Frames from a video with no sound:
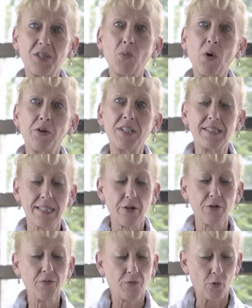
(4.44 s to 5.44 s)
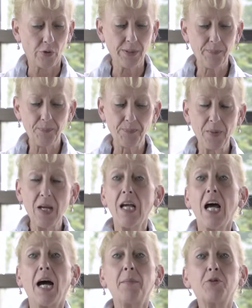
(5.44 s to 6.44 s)
Wellness Center forum.
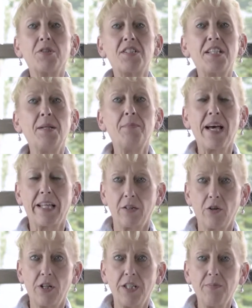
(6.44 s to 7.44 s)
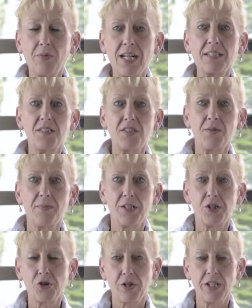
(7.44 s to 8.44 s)
I'm Christine Matelan, Practice
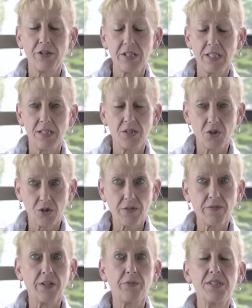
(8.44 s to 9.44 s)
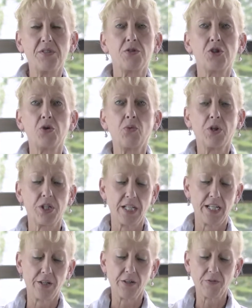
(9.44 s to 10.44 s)
Administrator and Certified Research
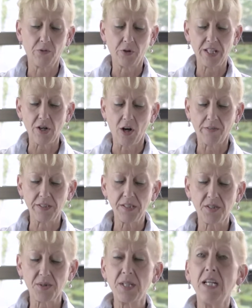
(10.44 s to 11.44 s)
Coordinator for the office.